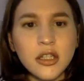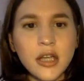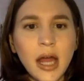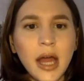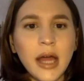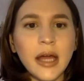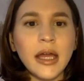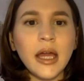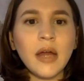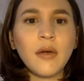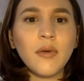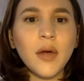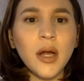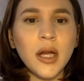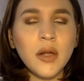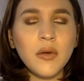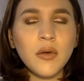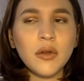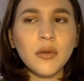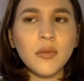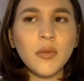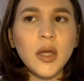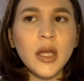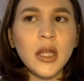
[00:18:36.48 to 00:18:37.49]
Chat Get Ready
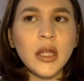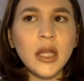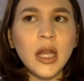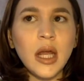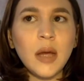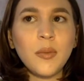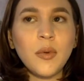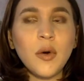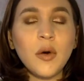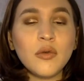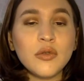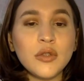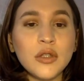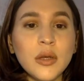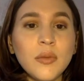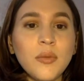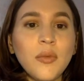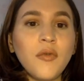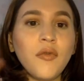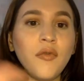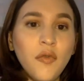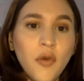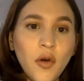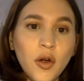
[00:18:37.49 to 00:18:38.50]
With Me that I posted
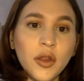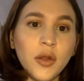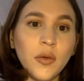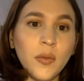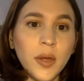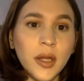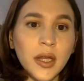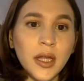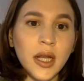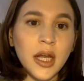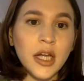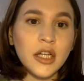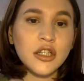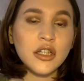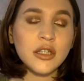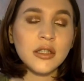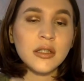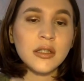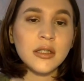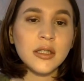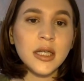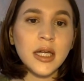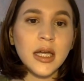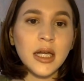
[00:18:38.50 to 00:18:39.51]
before the one that I
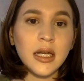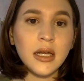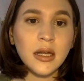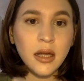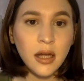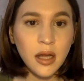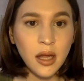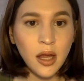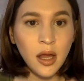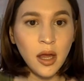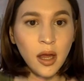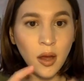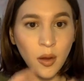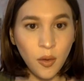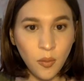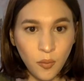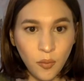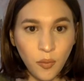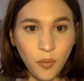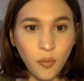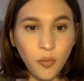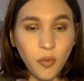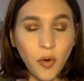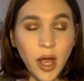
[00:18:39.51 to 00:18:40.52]
just did.
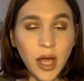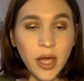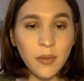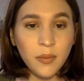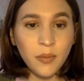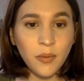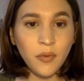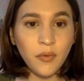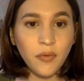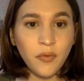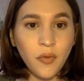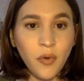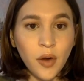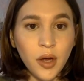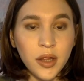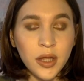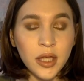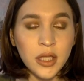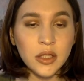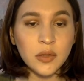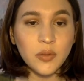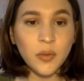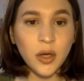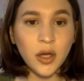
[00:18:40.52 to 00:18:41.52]
Right before
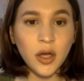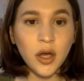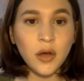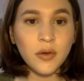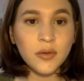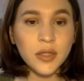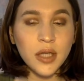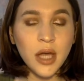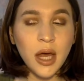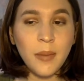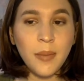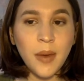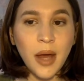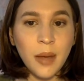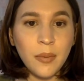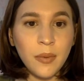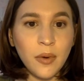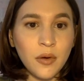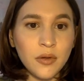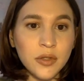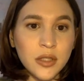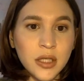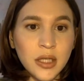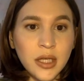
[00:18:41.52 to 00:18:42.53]
this one goes up, I
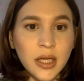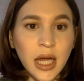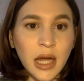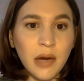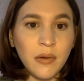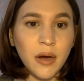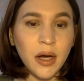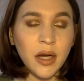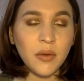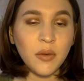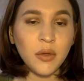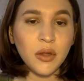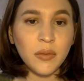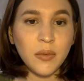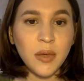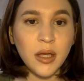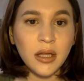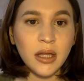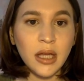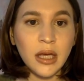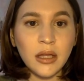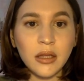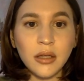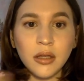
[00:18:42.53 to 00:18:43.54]
posted a Get Ready With Me
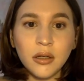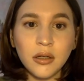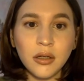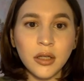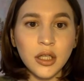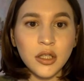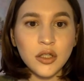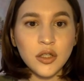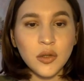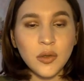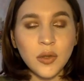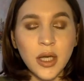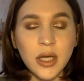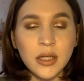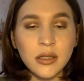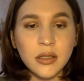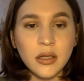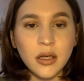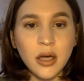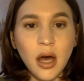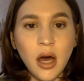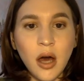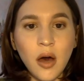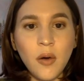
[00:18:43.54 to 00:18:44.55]
like literally 2 days
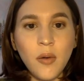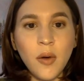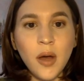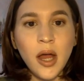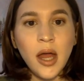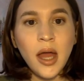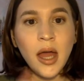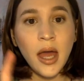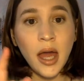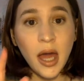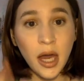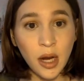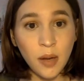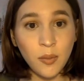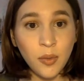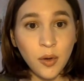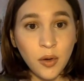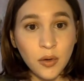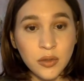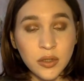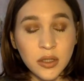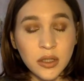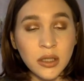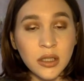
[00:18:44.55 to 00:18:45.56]
ago, and I'm
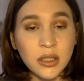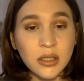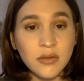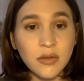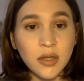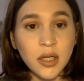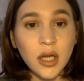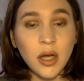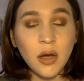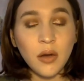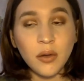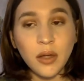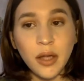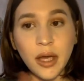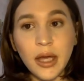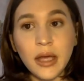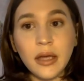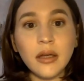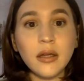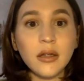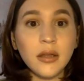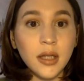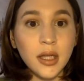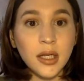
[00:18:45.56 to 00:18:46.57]
posting this video
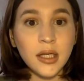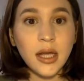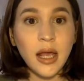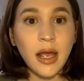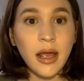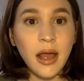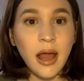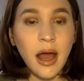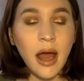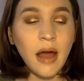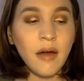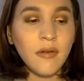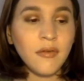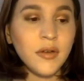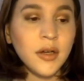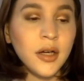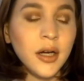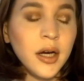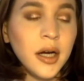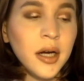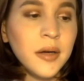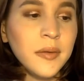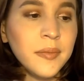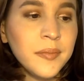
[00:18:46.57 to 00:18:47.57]
like the day
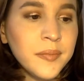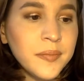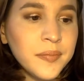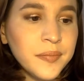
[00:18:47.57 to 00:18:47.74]
after